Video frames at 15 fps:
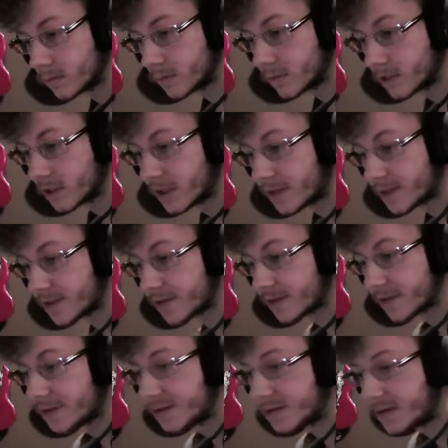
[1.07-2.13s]

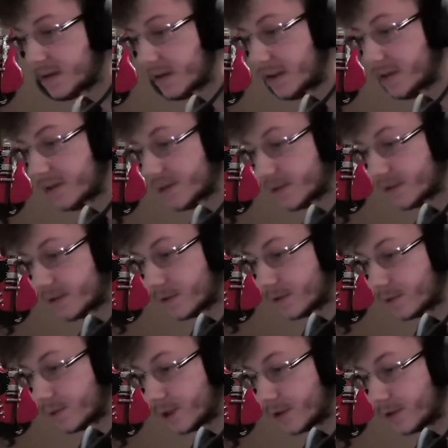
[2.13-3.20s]
Test, test,
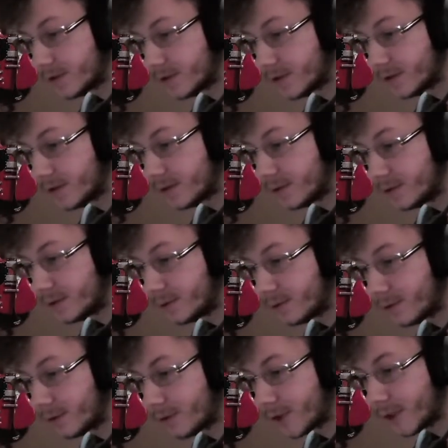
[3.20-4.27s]
1, 2,
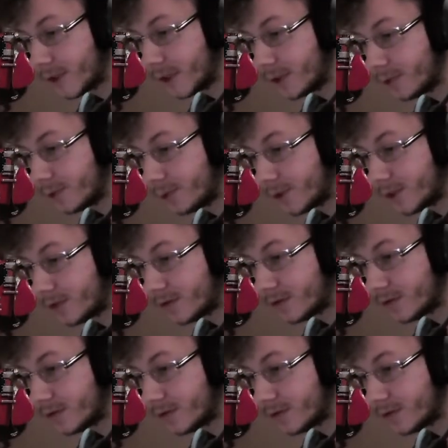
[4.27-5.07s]
3, 1,